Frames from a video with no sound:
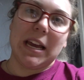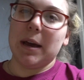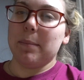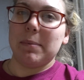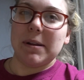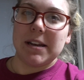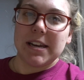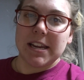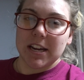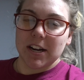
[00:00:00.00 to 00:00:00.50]
up
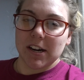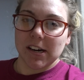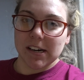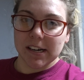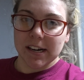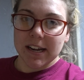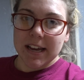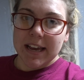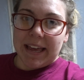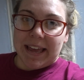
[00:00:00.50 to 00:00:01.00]
in here.
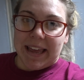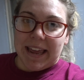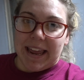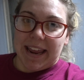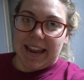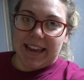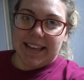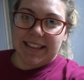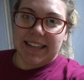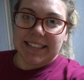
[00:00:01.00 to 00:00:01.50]

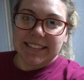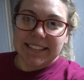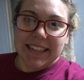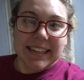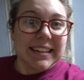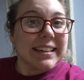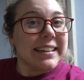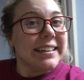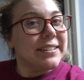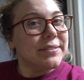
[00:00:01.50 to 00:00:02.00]
And that's
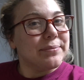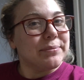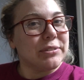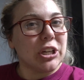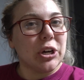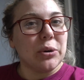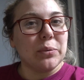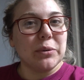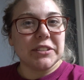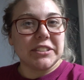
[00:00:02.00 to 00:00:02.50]
it.
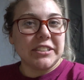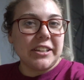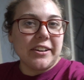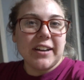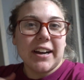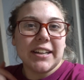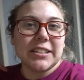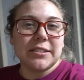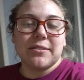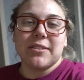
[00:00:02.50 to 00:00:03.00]
So we'll see you
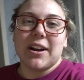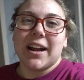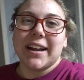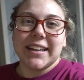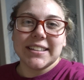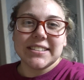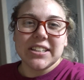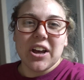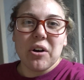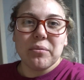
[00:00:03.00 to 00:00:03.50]
guys when Ryan
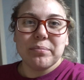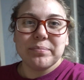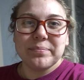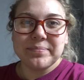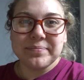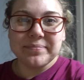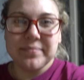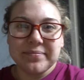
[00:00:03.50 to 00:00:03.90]
gets home.